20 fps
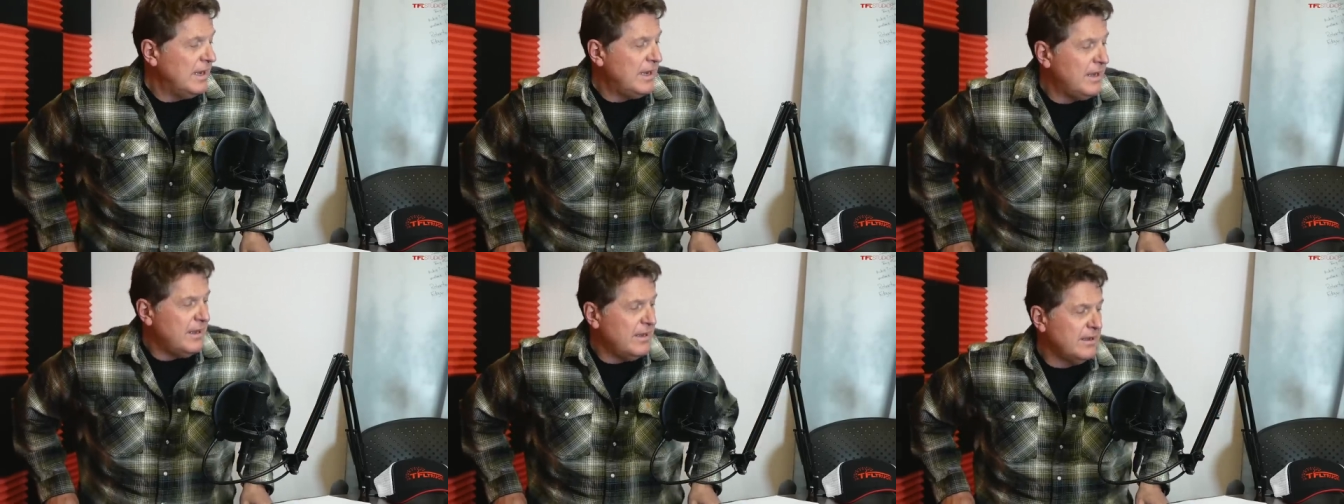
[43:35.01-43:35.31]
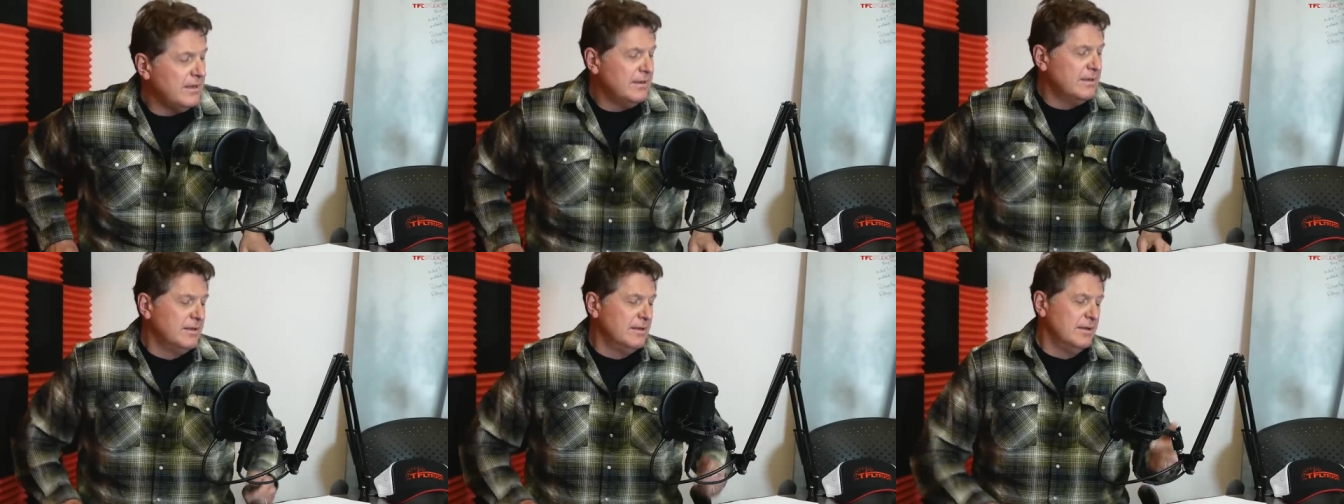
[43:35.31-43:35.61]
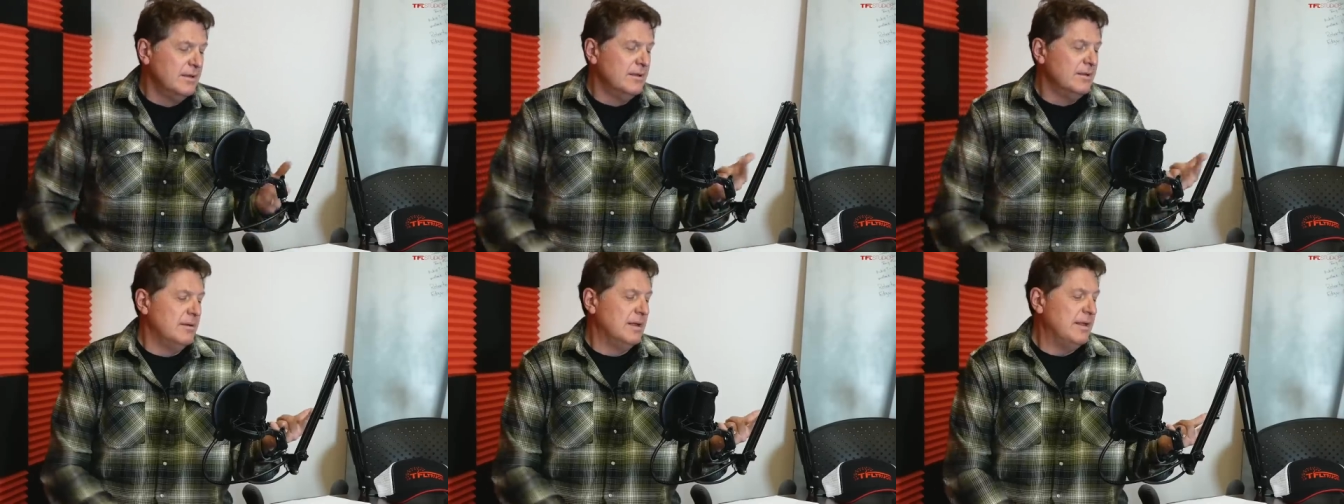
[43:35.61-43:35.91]
uh,
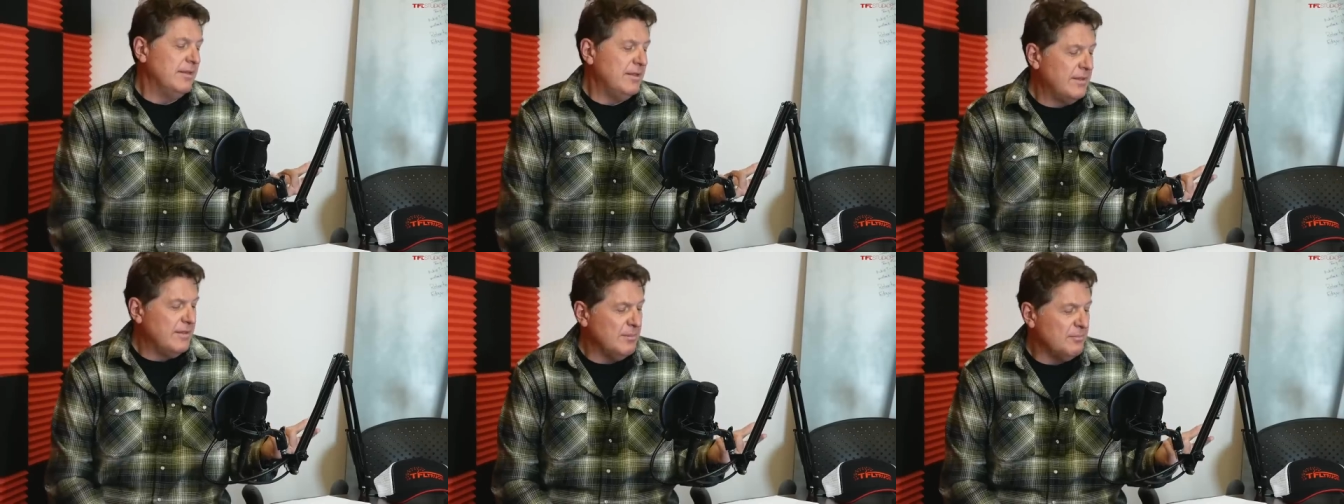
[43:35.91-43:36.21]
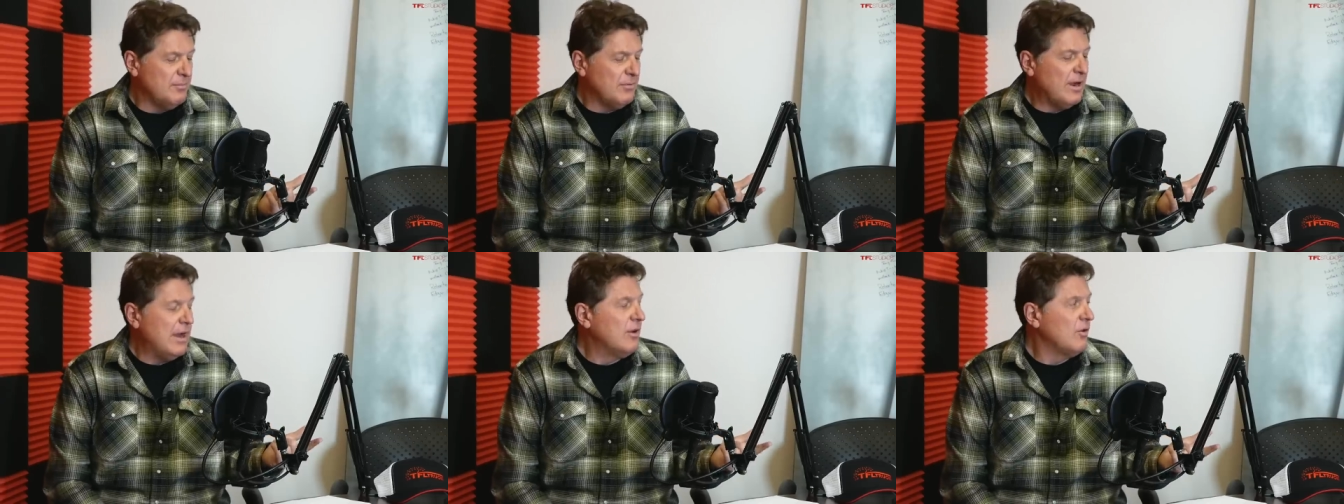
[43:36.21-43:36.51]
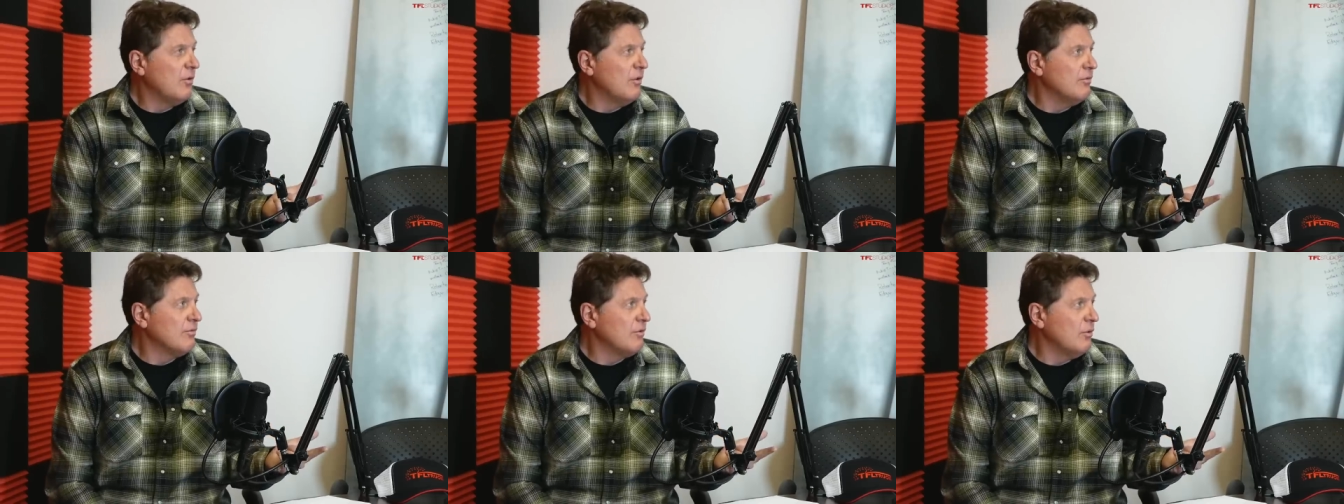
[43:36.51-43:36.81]
and then the
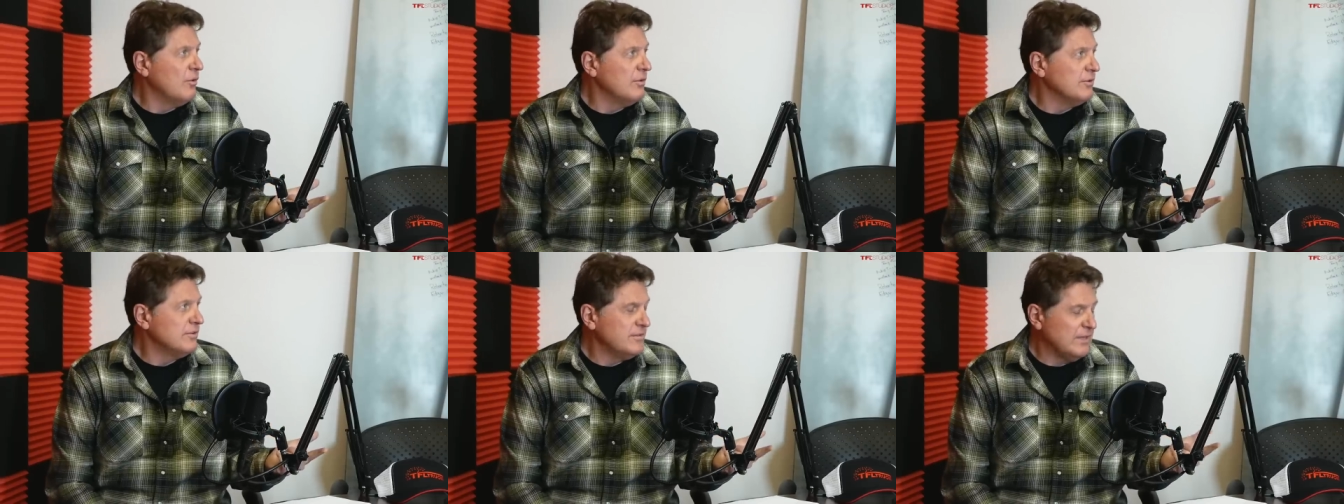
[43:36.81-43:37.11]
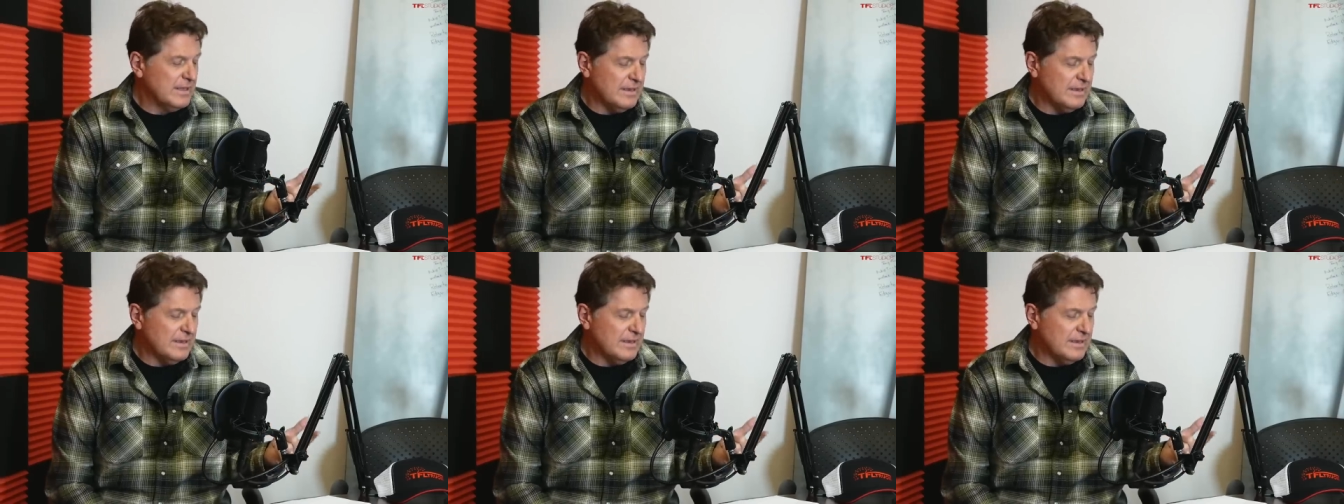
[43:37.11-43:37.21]
Bronco, of course,